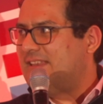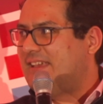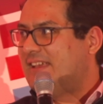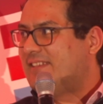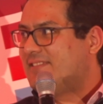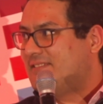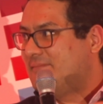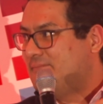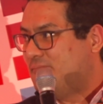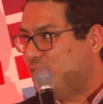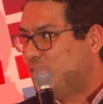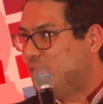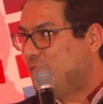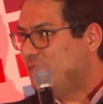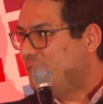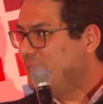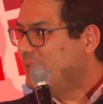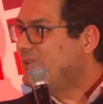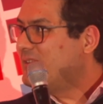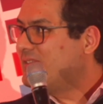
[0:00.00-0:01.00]
gets
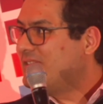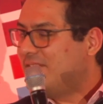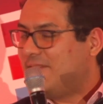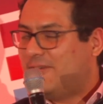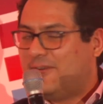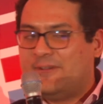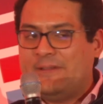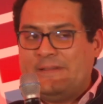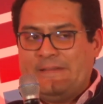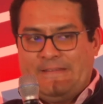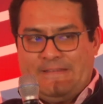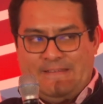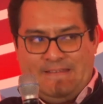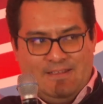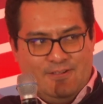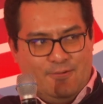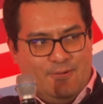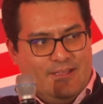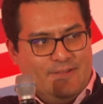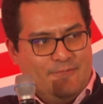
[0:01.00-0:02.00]
approved because there are
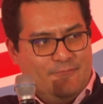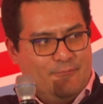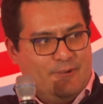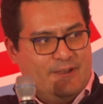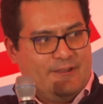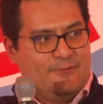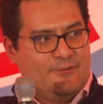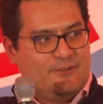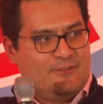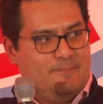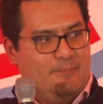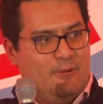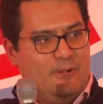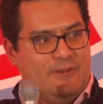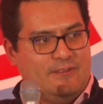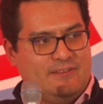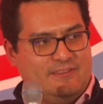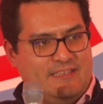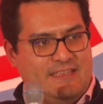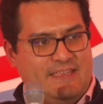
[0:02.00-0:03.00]
quite rigorous
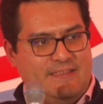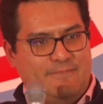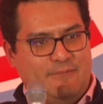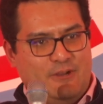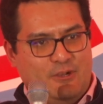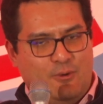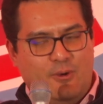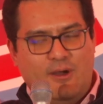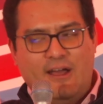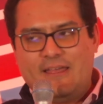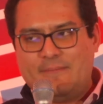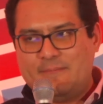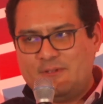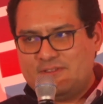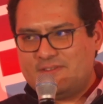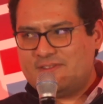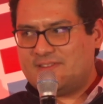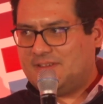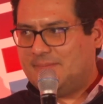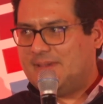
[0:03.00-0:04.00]
policy
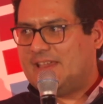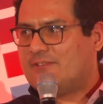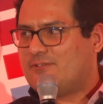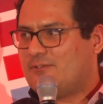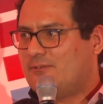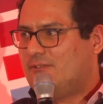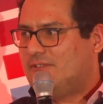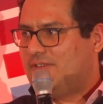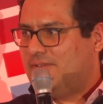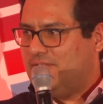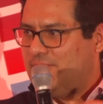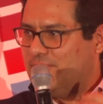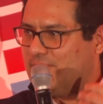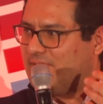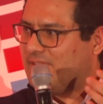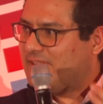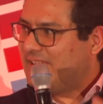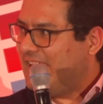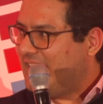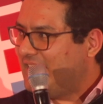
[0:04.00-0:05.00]
requirements to make sure that
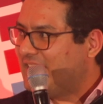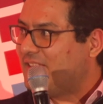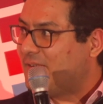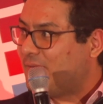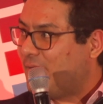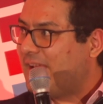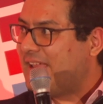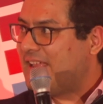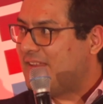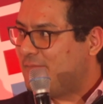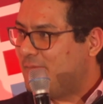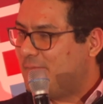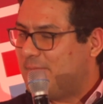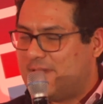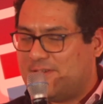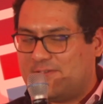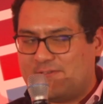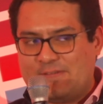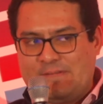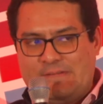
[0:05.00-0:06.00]
users are getting the right
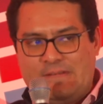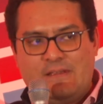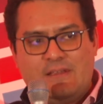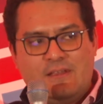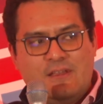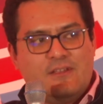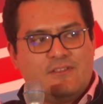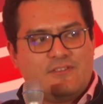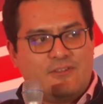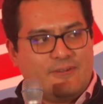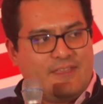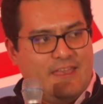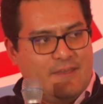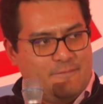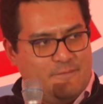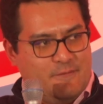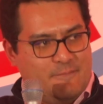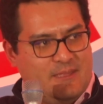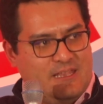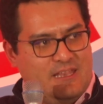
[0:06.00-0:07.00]
information. So get
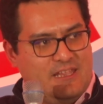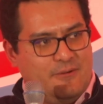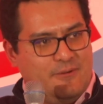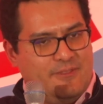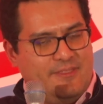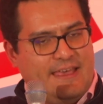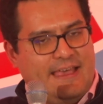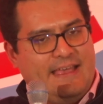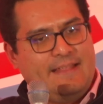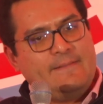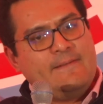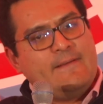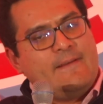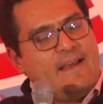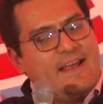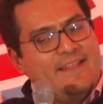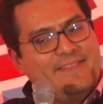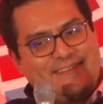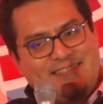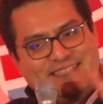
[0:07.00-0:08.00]
familiar with that.
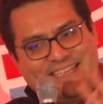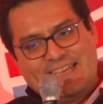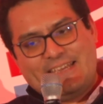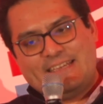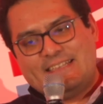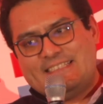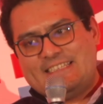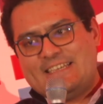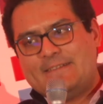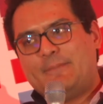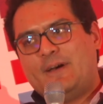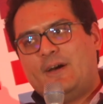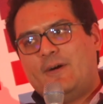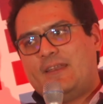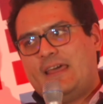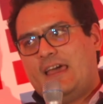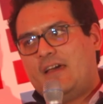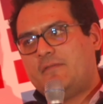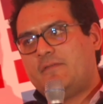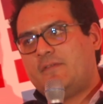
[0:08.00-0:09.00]
And the second tip I
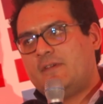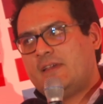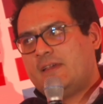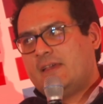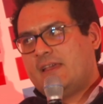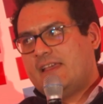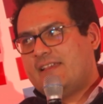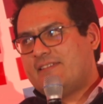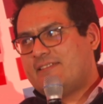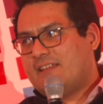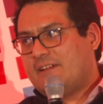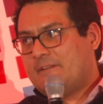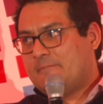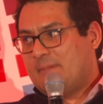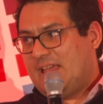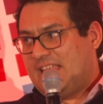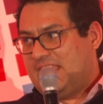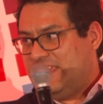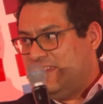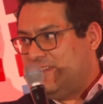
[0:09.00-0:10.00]
would have is there are
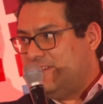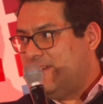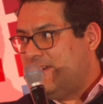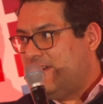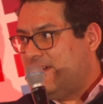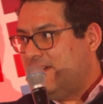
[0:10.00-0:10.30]
many